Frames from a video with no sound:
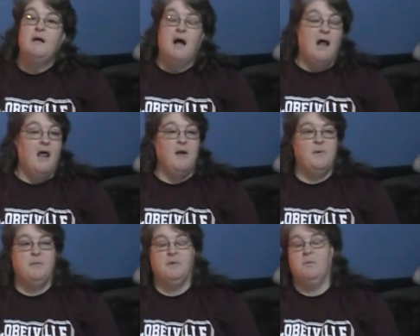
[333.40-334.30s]
A lot of
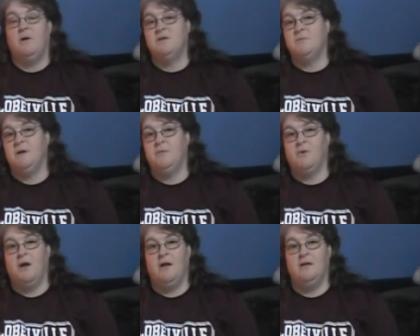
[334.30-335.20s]
people who watch me and
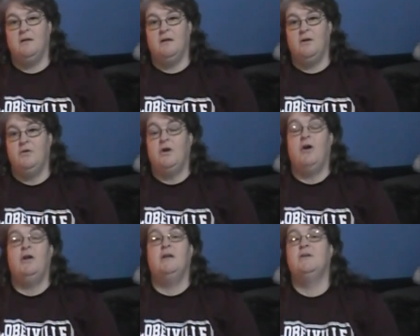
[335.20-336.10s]
Brett, who
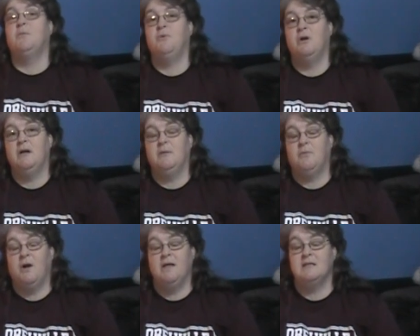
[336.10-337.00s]
turn into Brett
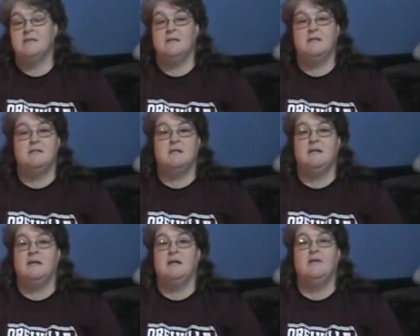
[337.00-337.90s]
and Cindy's
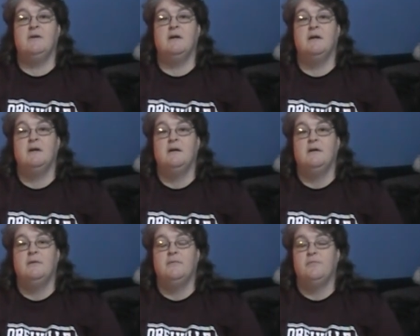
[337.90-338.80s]
TN Living,
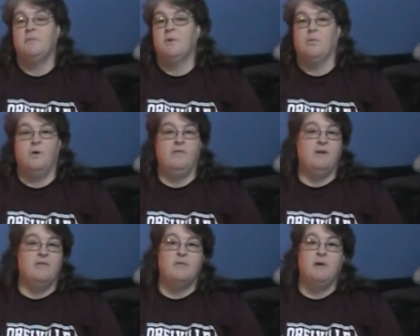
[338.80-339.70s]
we've
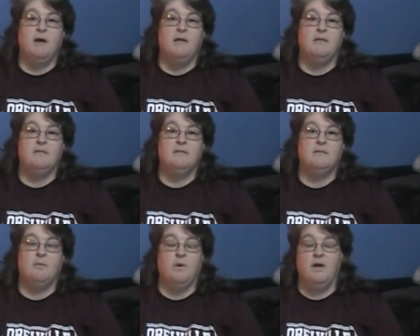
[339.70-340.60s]
never met.
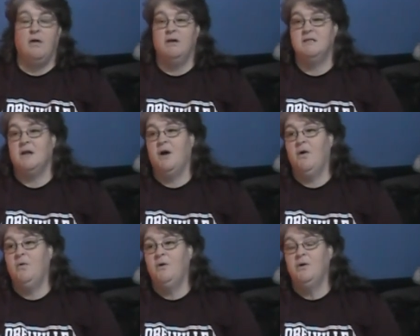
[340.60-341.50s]
We only
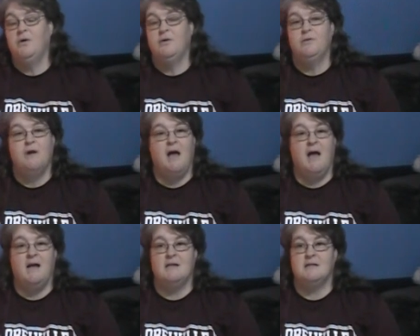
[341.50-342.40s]
know
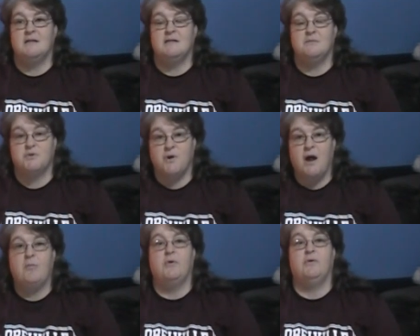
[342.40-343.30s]
as a
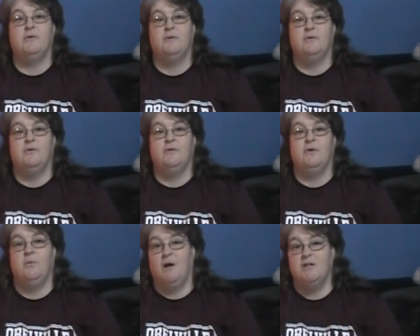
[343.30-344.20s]
subscriber
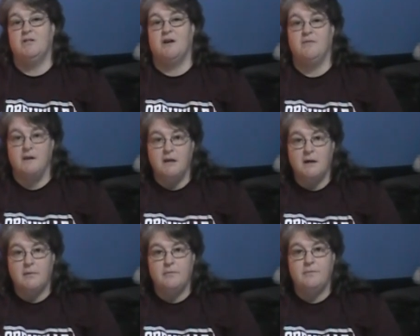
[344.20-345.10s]
who watched our video.